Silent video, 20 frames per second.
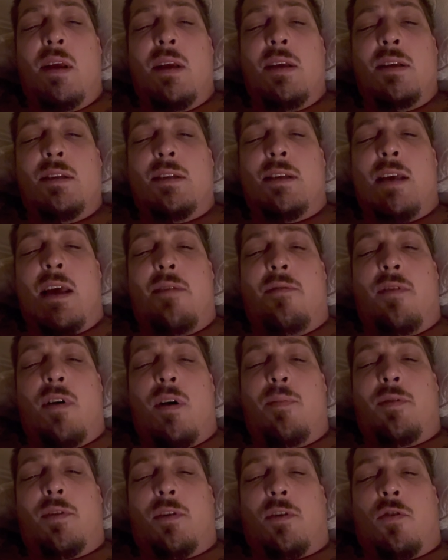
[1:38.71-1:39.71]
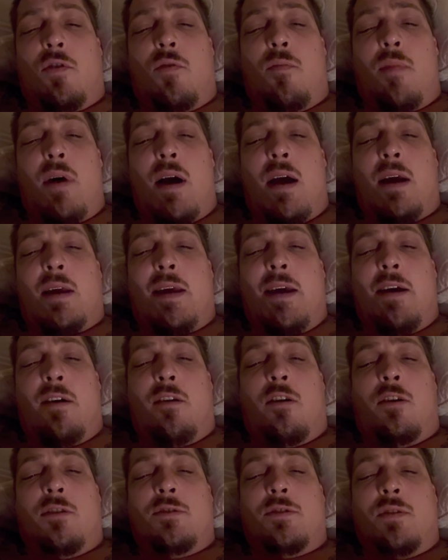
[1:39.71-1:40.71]
save up to grow my account
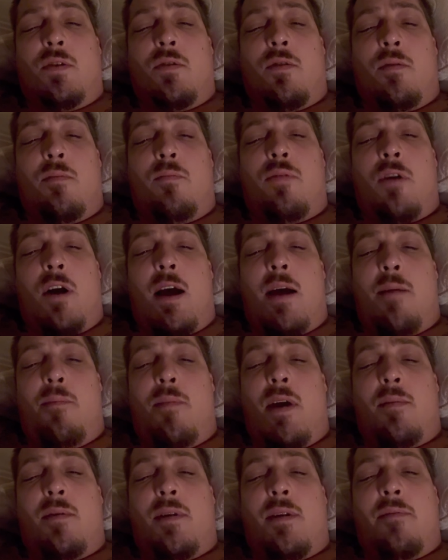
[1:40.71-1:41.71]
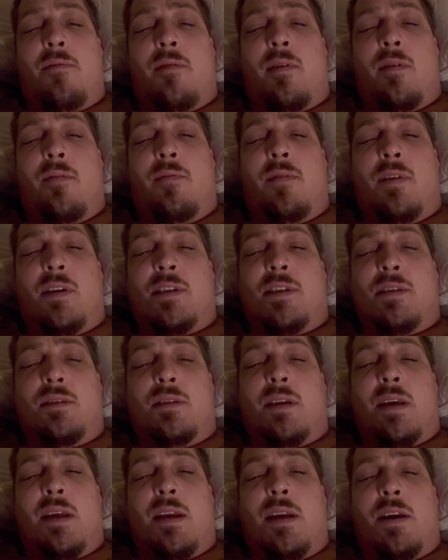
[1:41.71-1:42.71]
also, and probably maybe even
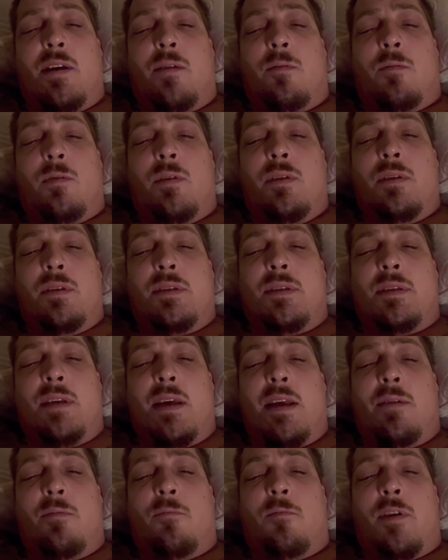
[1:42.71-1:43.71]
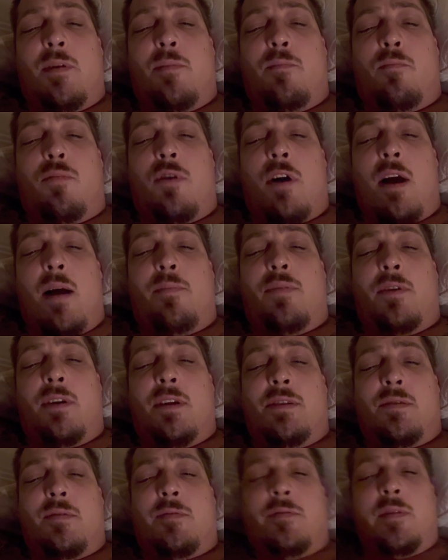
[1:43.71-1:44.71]
eventually get into real estate and renting
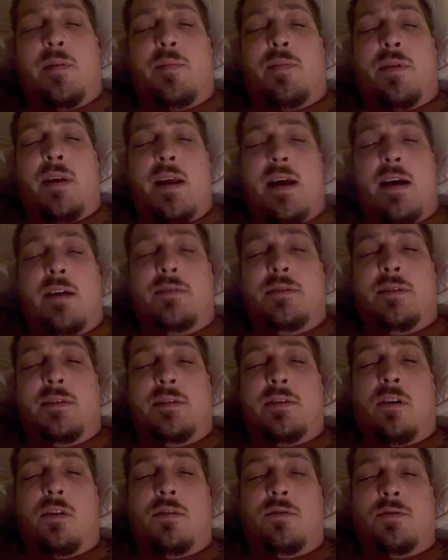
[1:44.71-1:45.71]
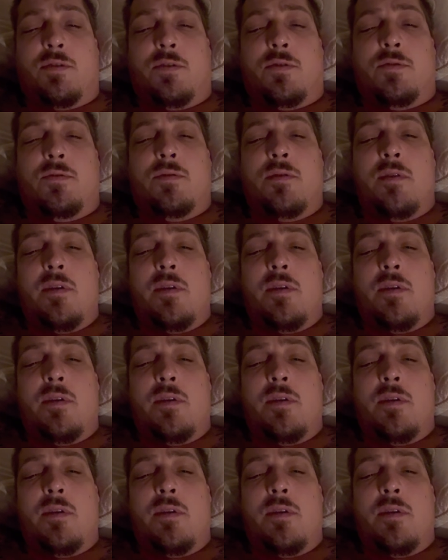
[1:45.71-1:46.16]
properties or flipping houses also.